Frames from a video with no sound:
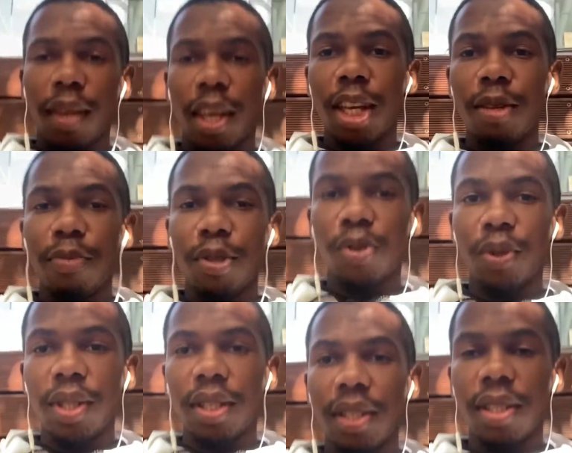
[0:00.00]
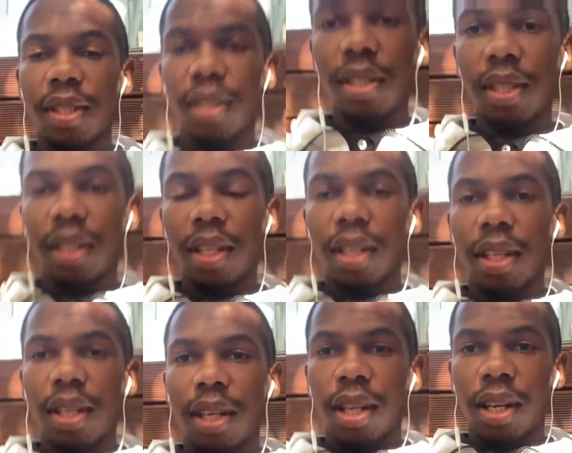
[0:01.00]
in between
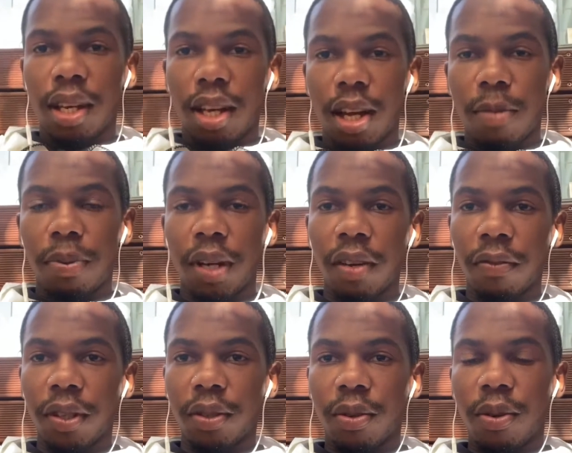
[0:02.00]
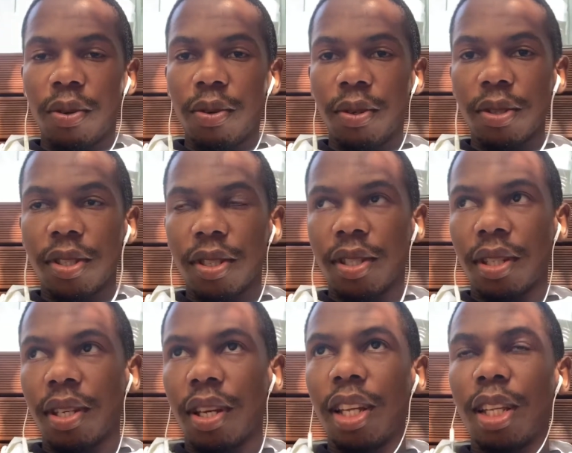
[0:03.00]
a private course
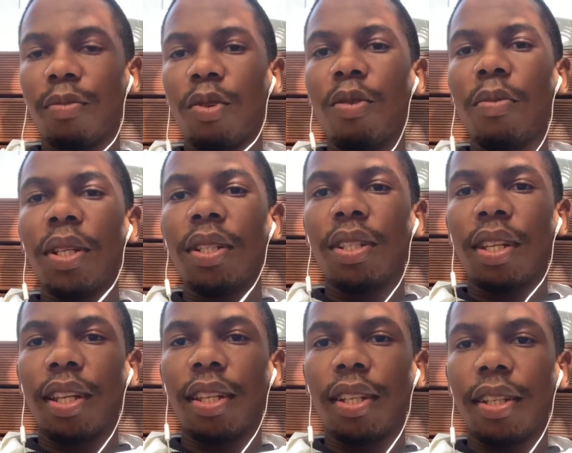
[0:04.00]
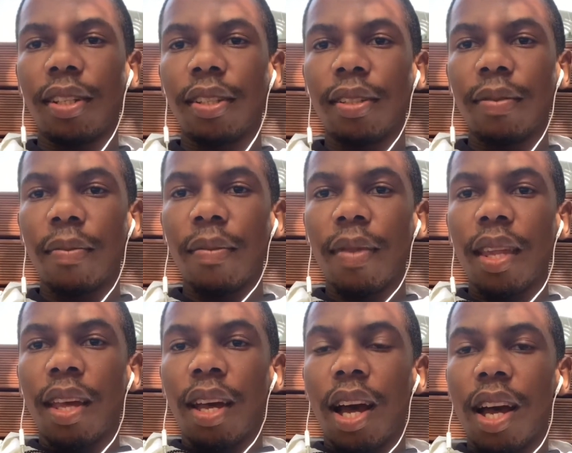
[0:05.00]
at the moment, and then
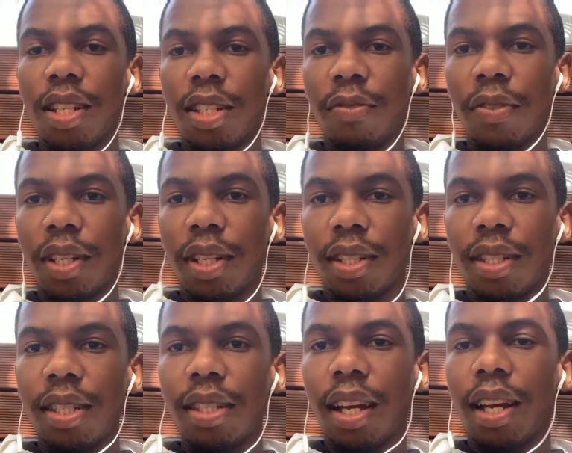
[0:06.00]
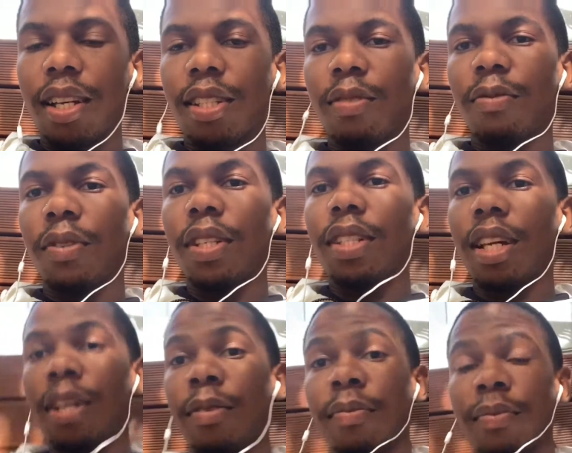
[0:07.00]
I just figured since I got some free
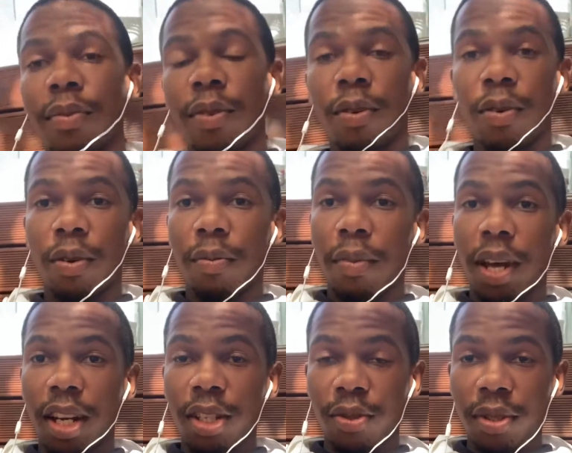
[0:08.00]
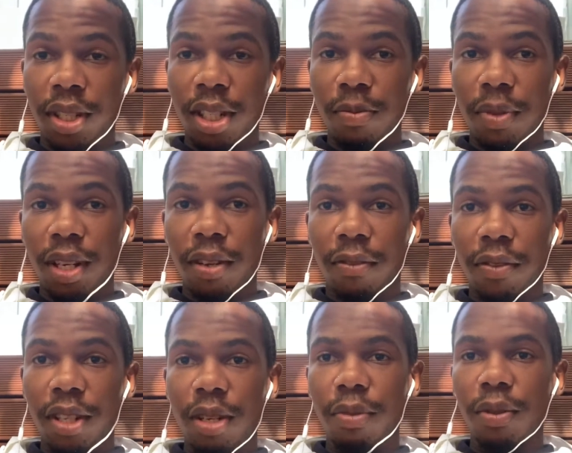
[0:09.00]
time, might as well just make a
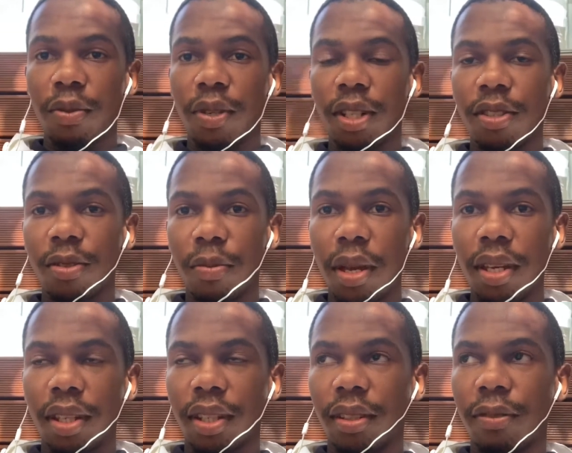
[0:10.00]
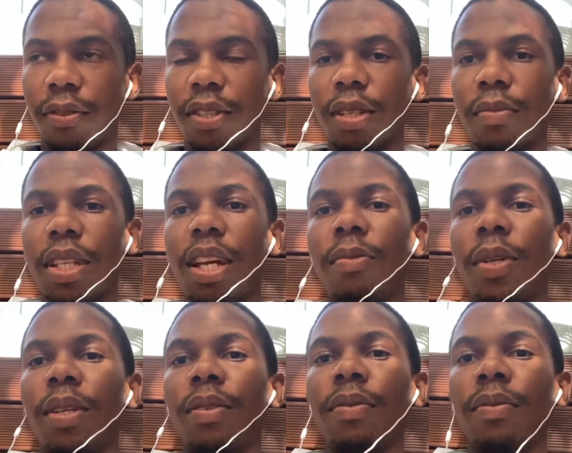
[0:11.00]
video I've been wanting to make for some time
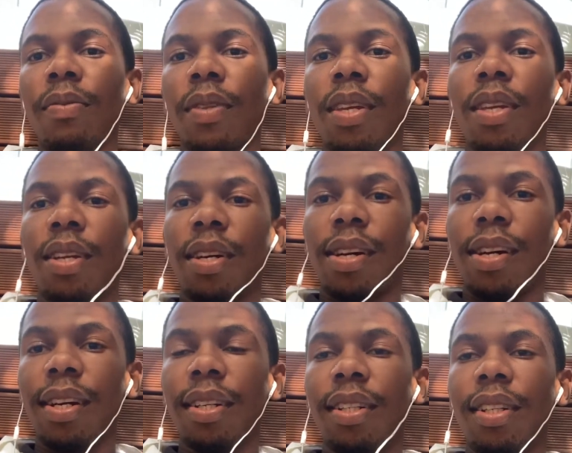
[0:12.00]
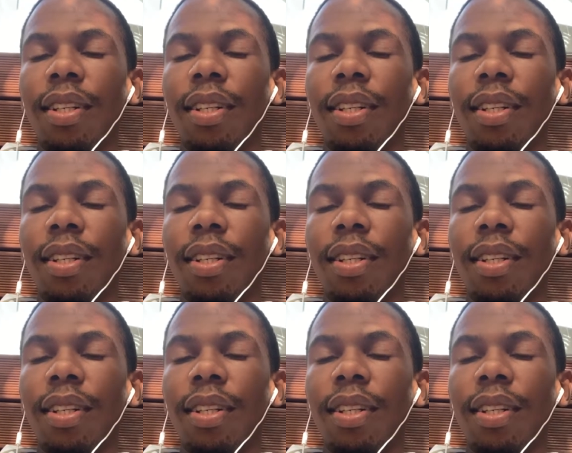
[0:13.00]
now. Alright,